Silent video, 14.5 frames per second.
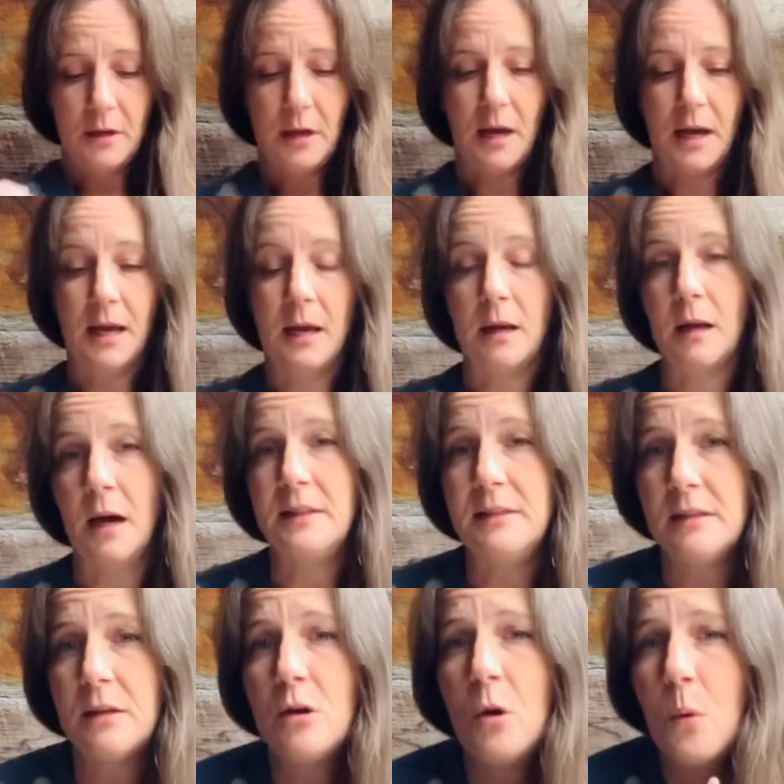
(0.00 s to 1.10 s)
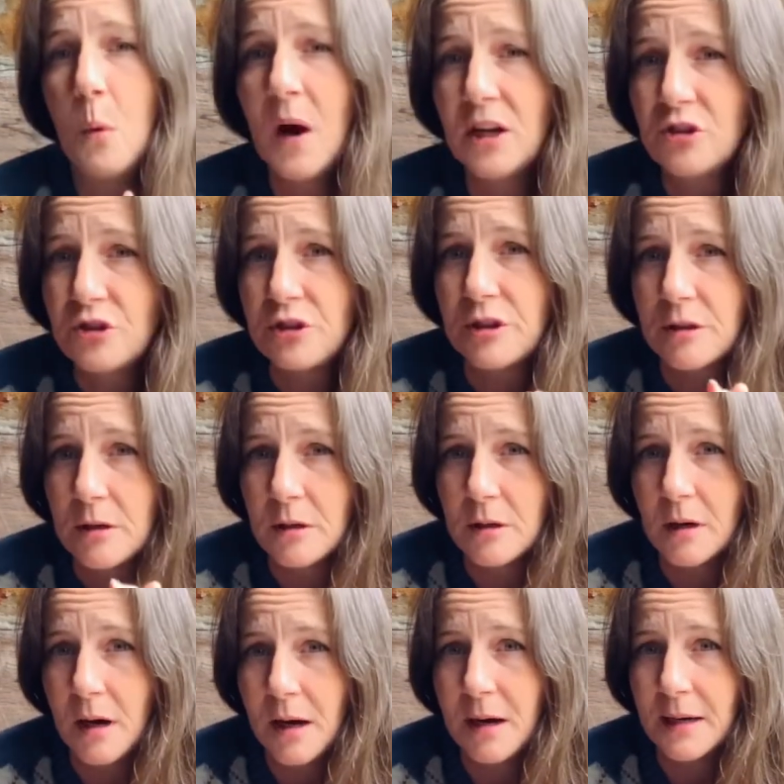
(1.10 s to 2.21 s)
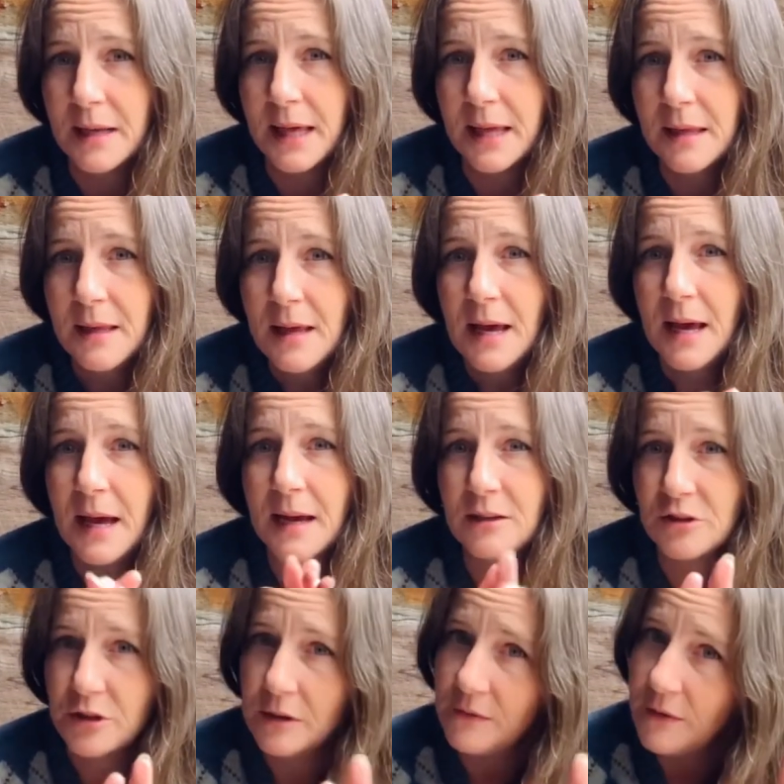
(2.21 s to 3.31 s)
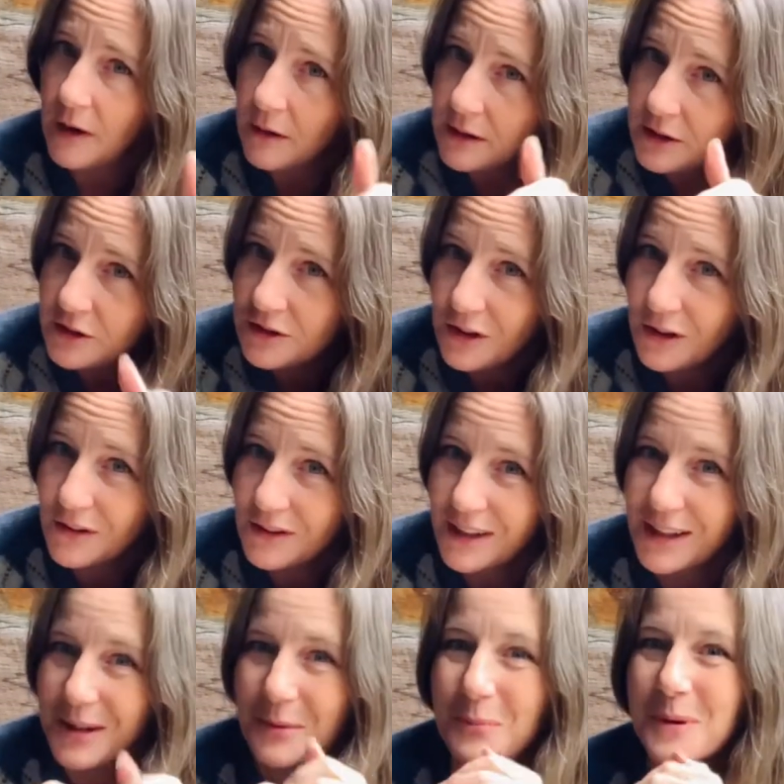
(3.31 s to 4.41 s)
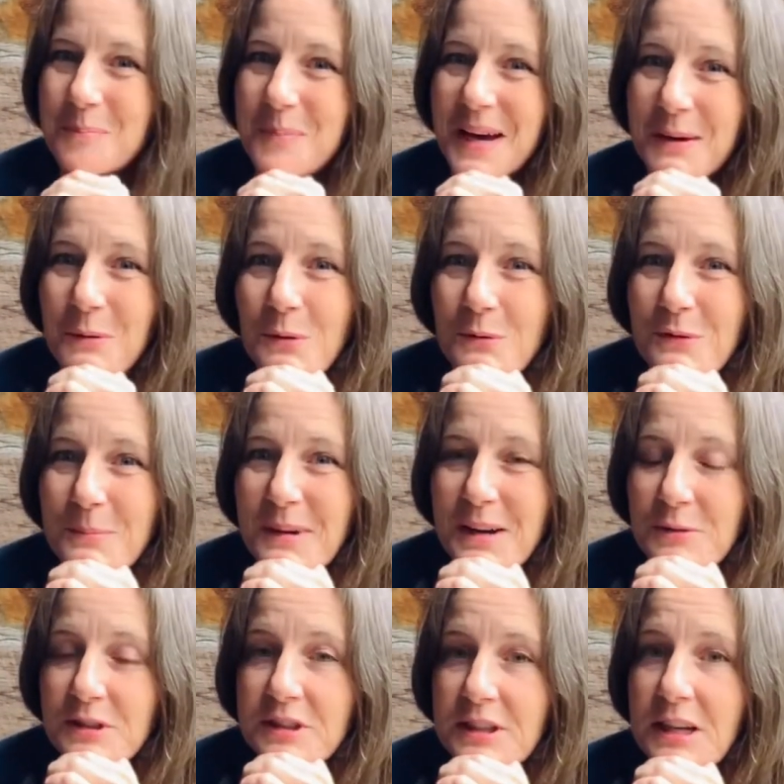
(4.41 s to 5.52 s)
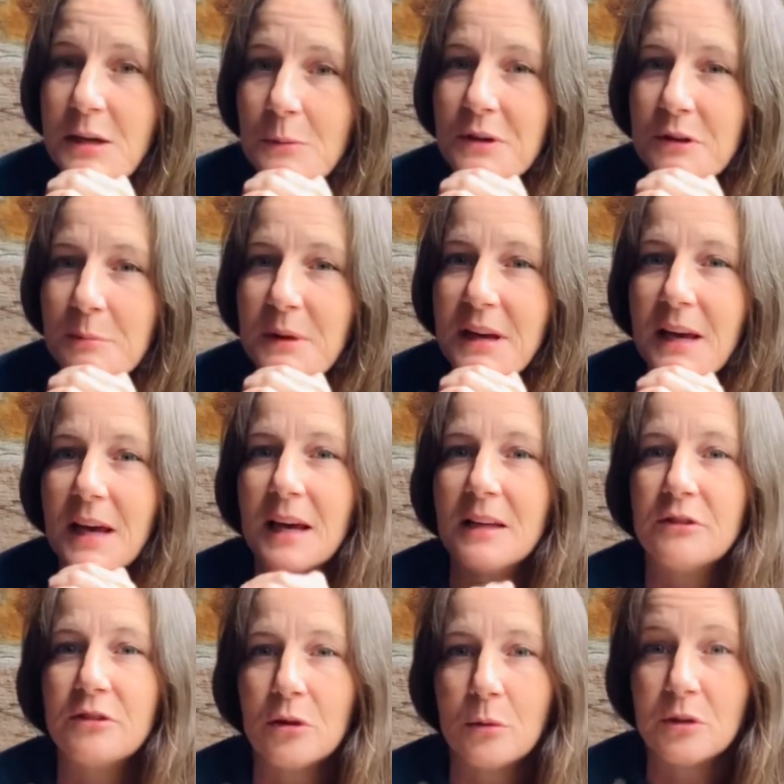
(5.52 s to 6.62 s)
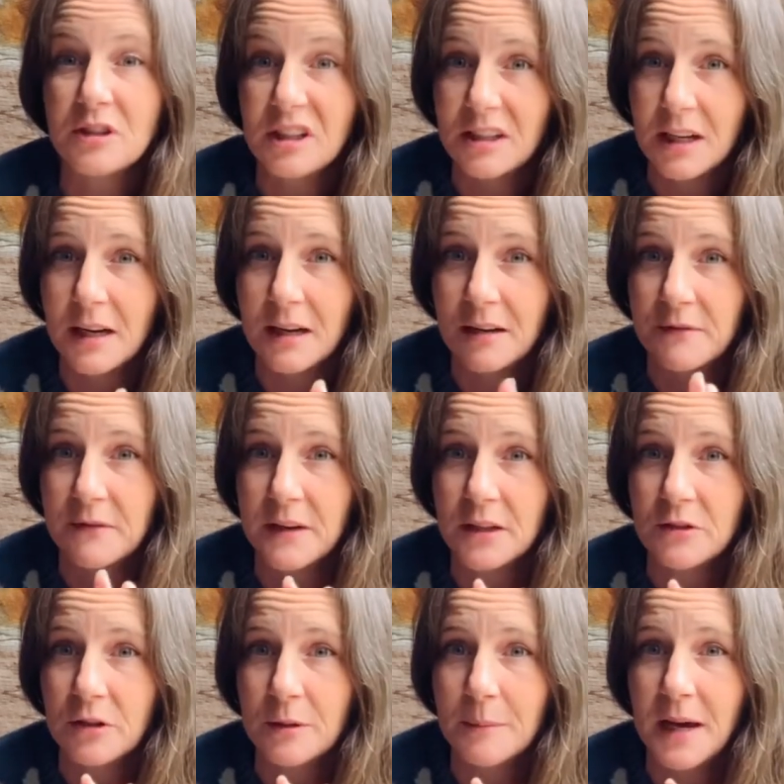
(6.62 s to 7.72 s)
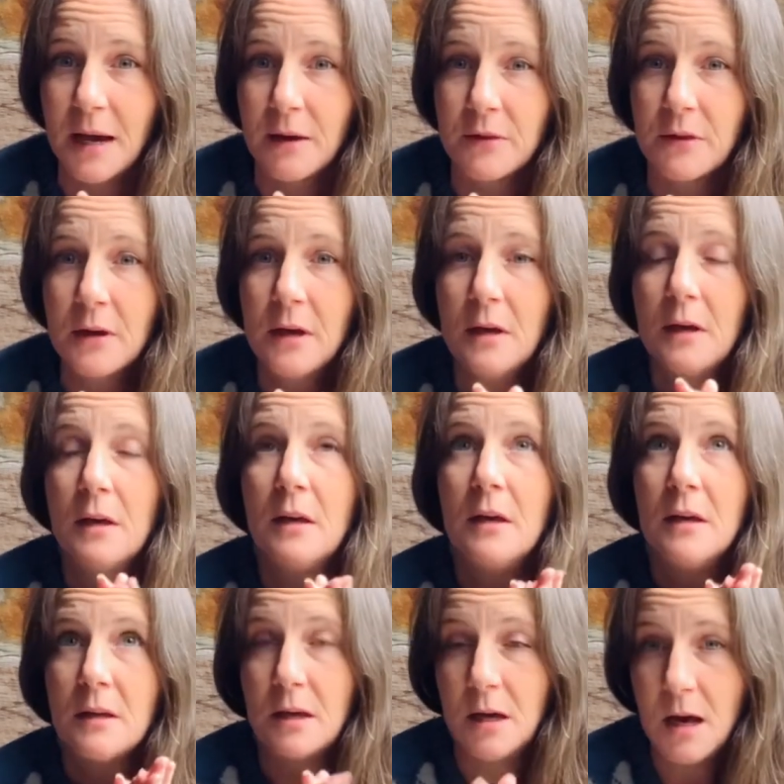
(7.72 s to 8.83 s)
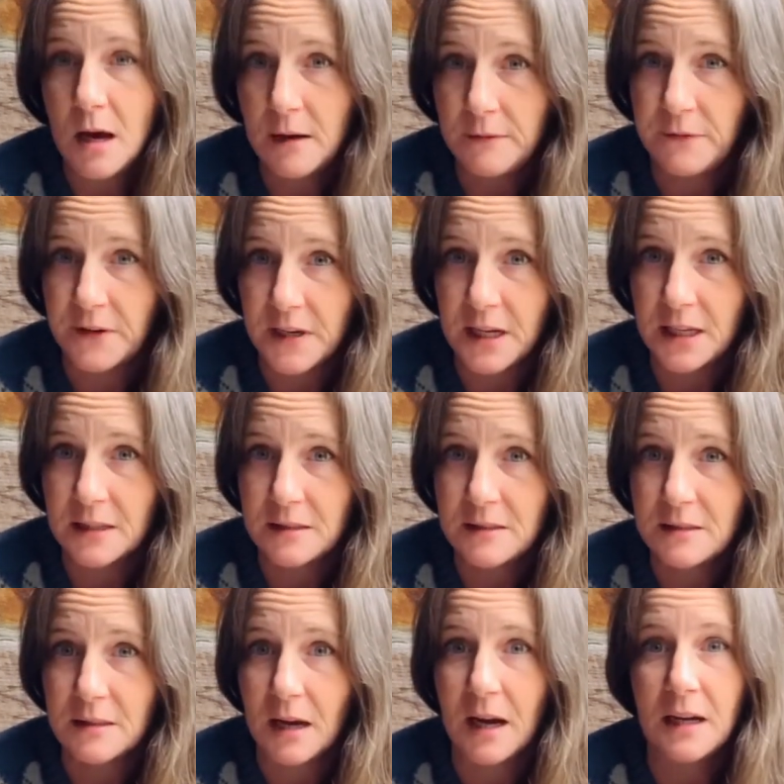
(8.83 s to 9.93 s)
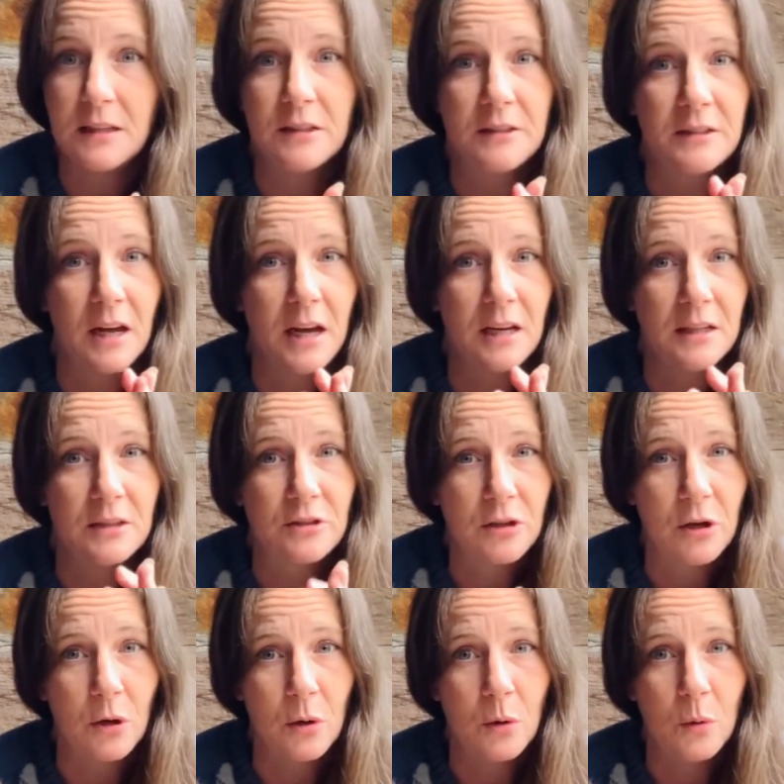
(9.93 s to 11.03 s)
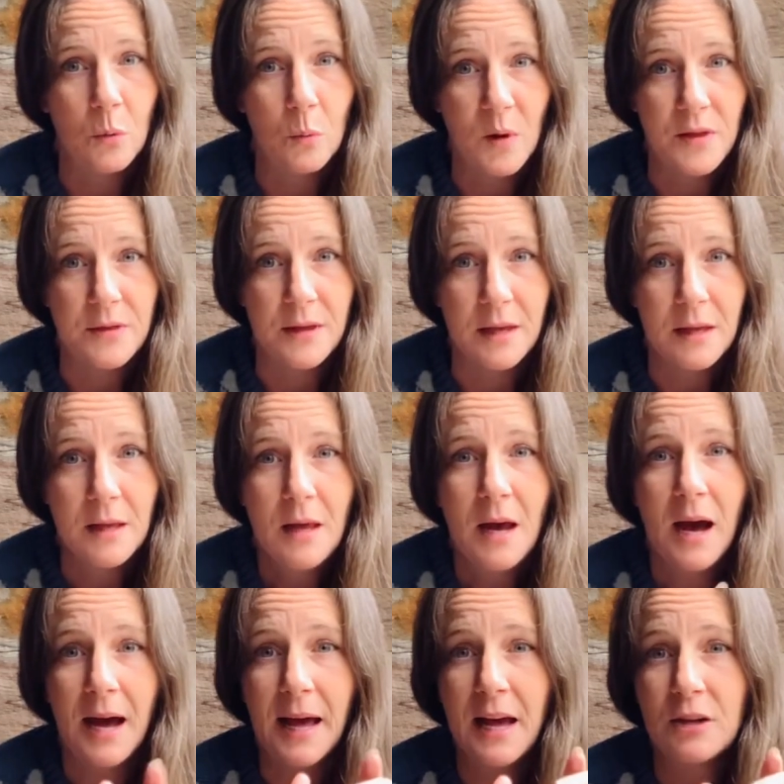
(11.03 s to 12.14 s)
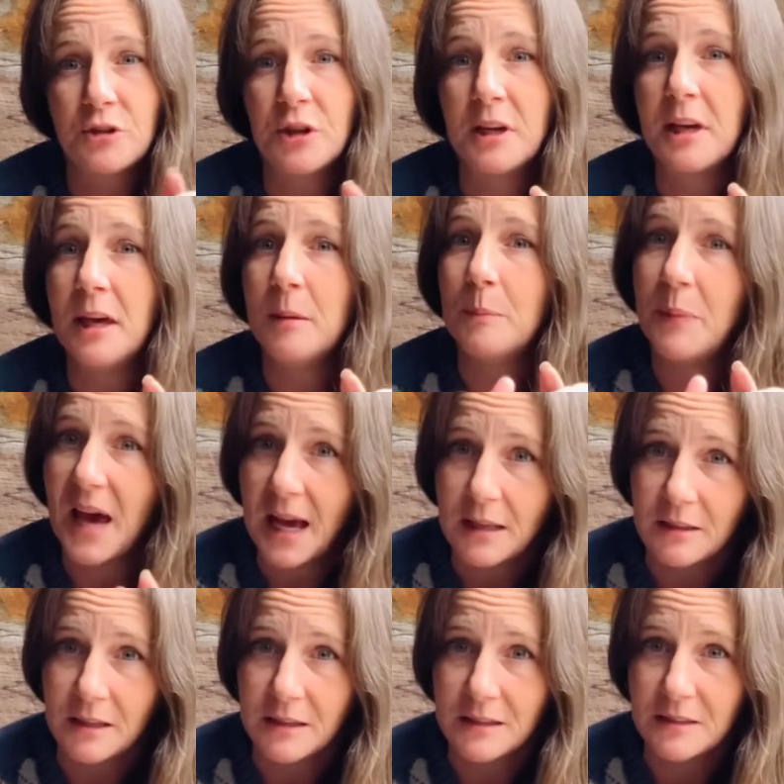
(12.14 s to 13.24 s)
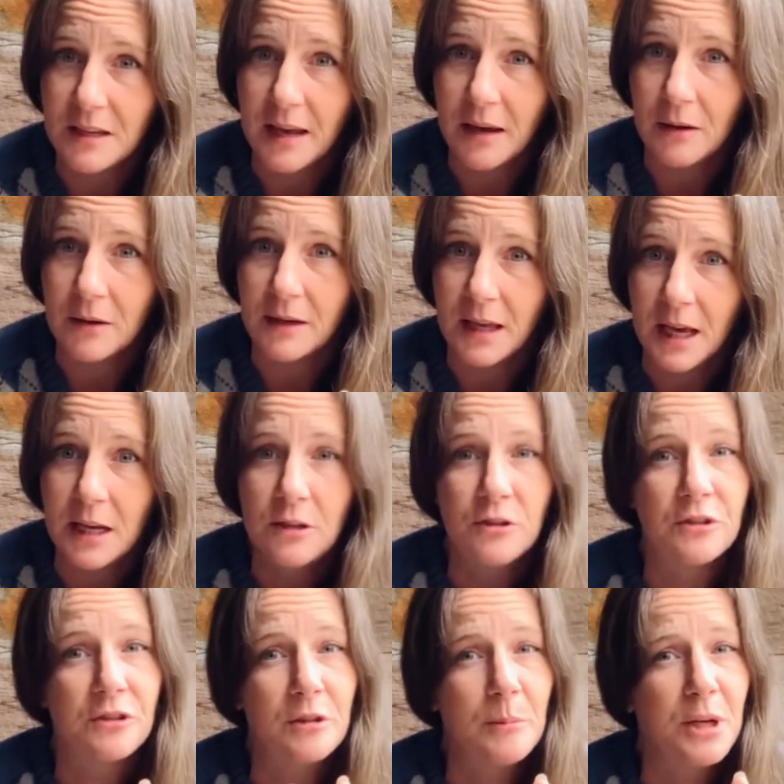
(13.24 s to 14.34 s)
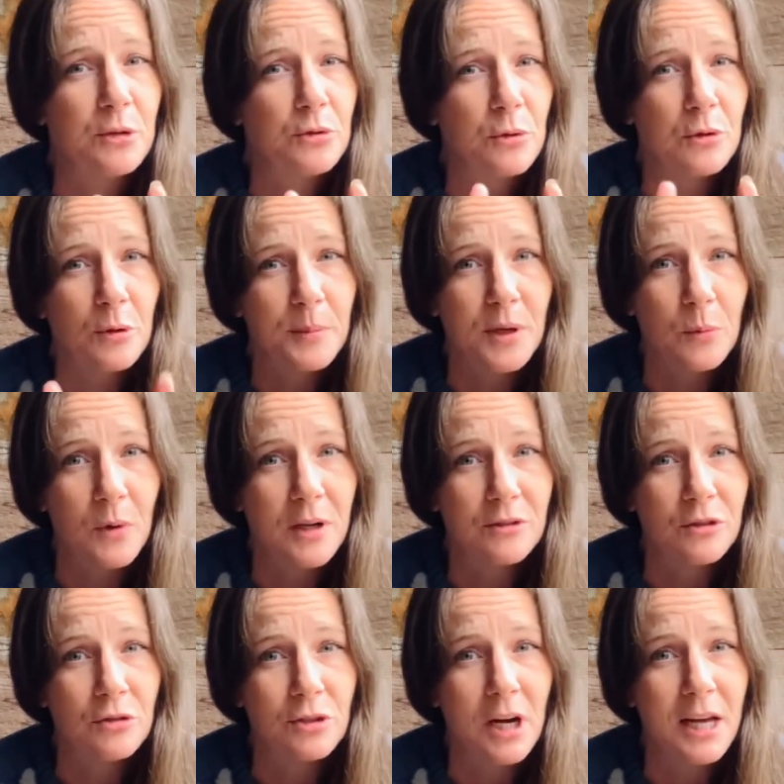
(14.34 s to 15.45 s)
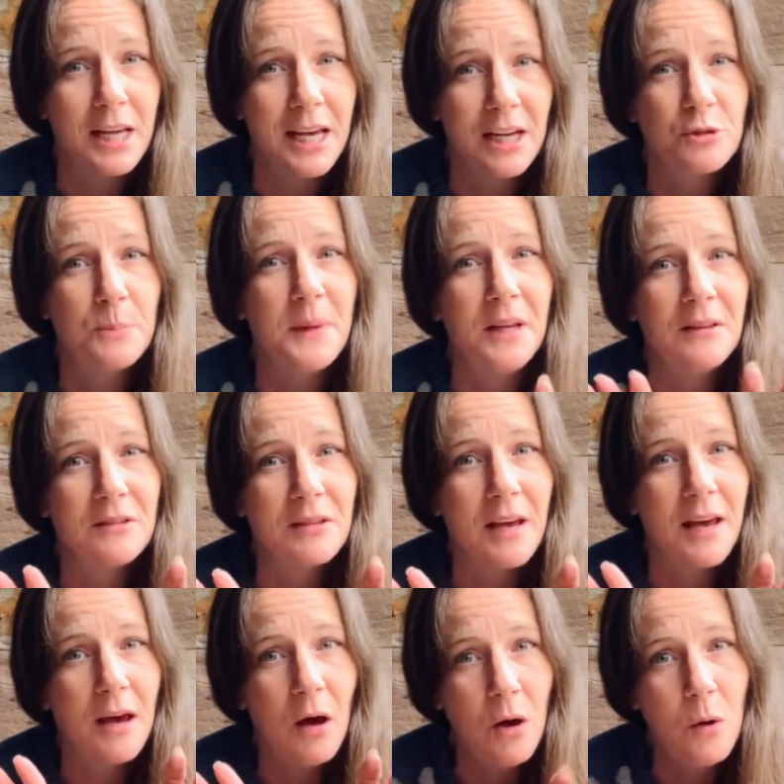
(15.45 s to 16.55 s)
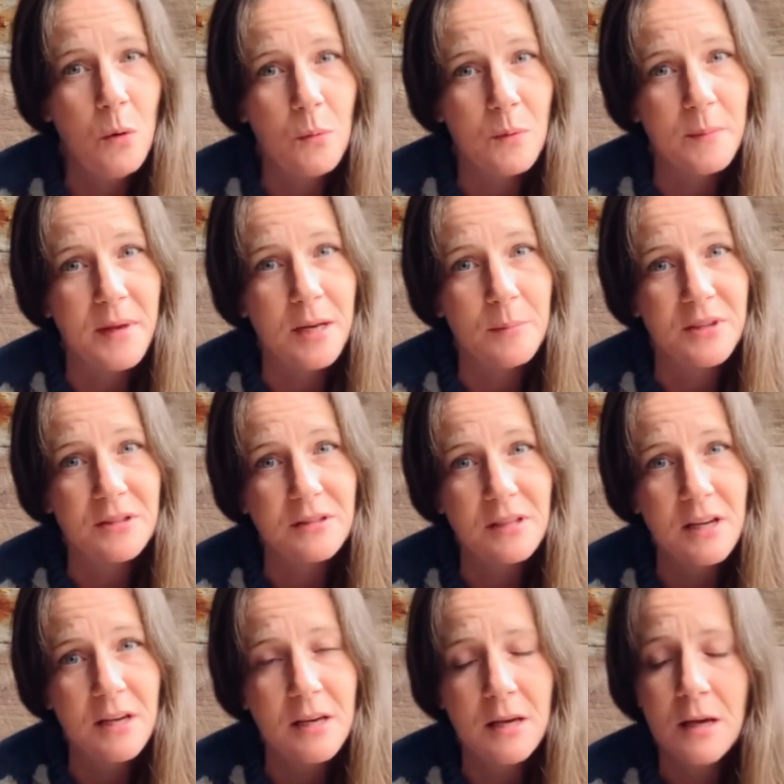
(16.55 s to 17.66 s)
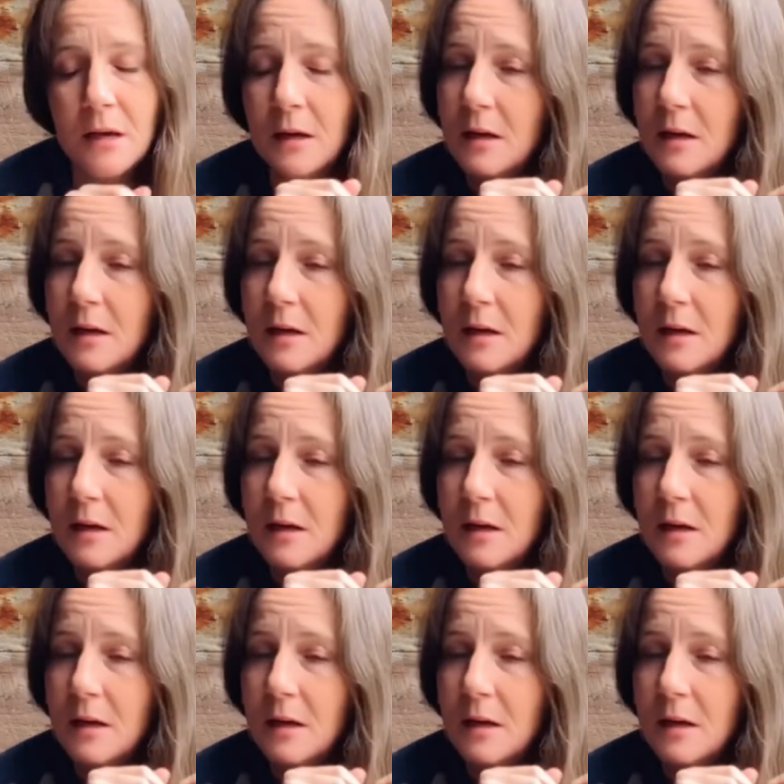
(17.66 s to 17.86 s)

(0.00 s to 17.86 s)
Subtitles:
And I did question her on it. And she very sternly went back over my receipt with me. And so as to not offend her math confidence, I decided to go with it. I actually came back to the sale again just to make sure nobody wanted to try and catch me and say, oh, we made a mistake.